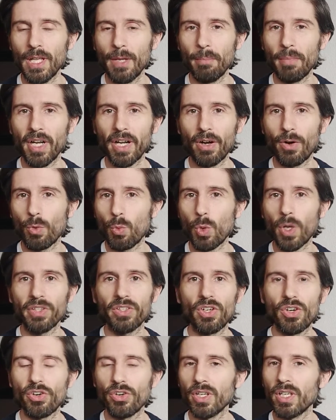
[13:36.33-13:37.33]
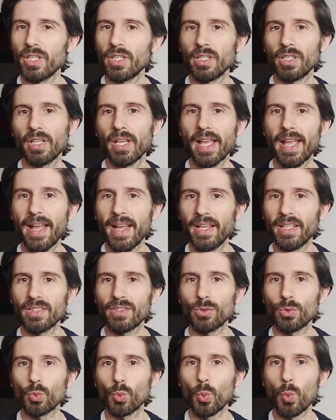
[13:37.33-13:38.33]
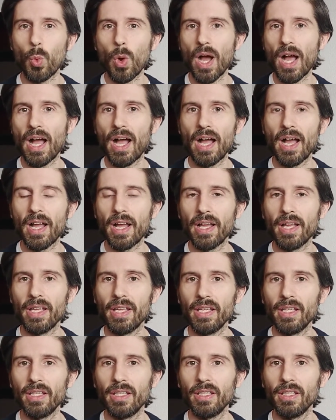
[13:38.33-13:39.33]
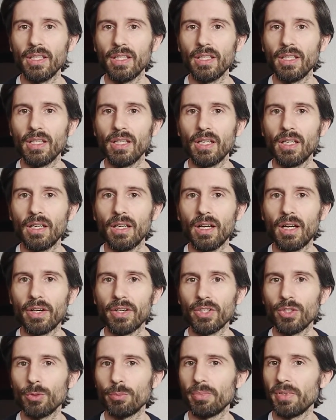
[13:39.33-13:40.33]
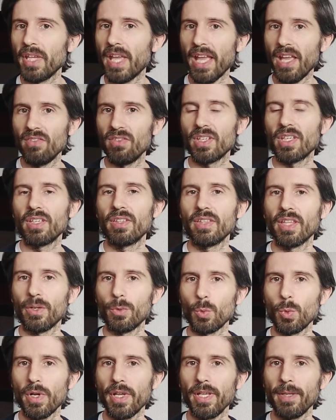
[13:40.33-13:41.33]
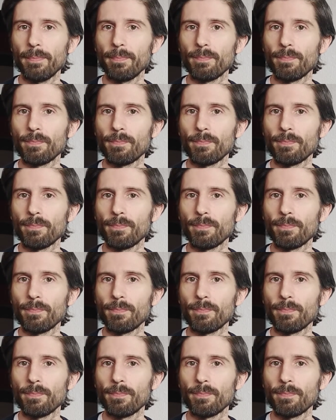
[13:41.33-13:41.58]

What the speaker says: but are wondering at why are you behaving in that way.